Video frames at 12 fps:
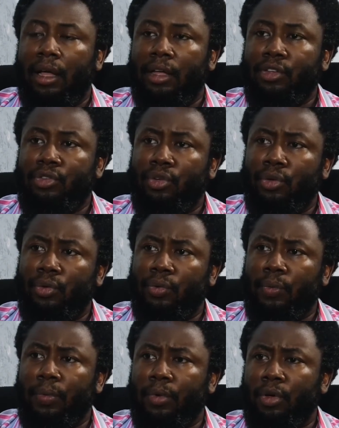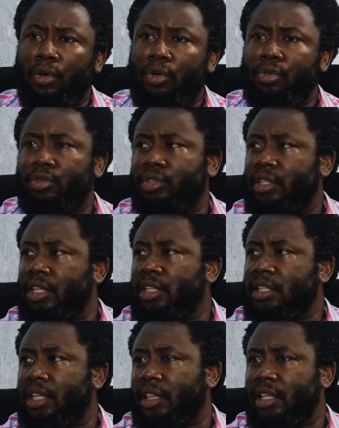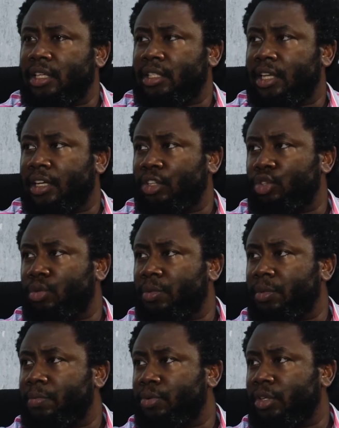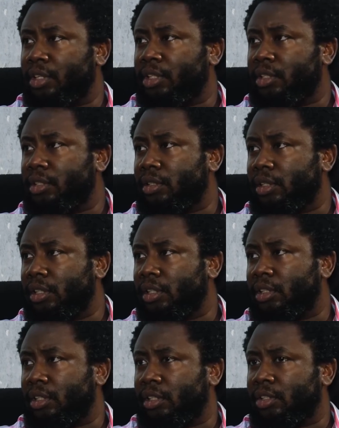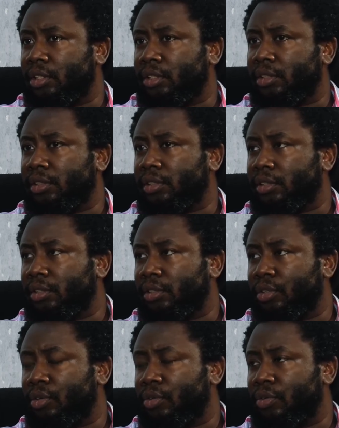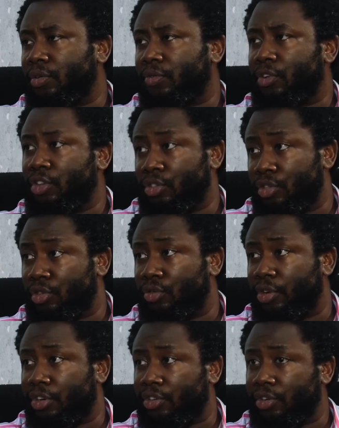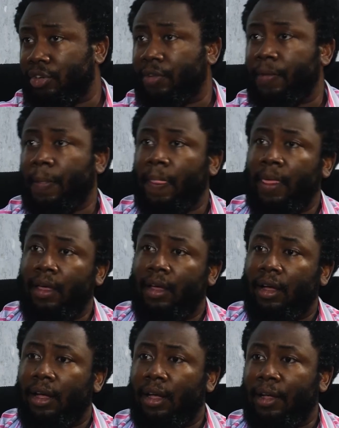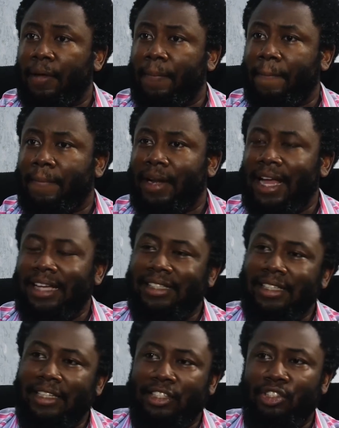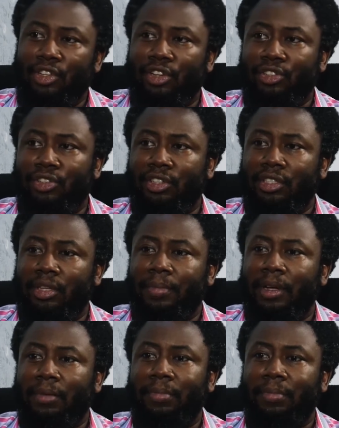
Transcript: So all those things are things that need to be put into consideration. Lighting is not just about